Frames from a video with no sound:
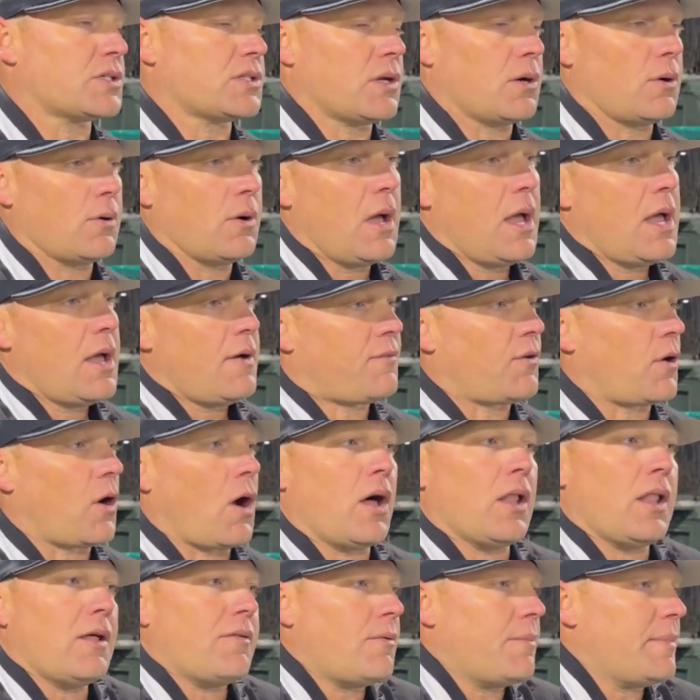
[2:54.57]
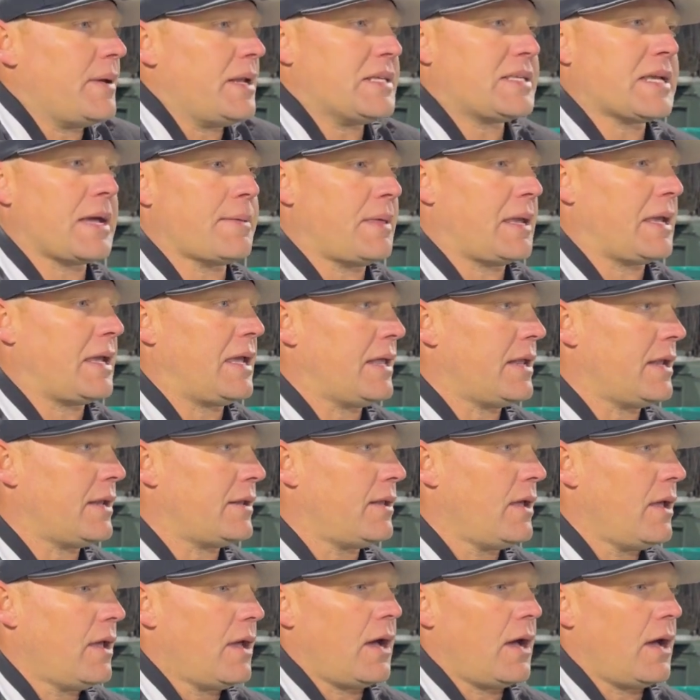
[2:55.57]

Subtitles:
So for all of them, anytime they get it,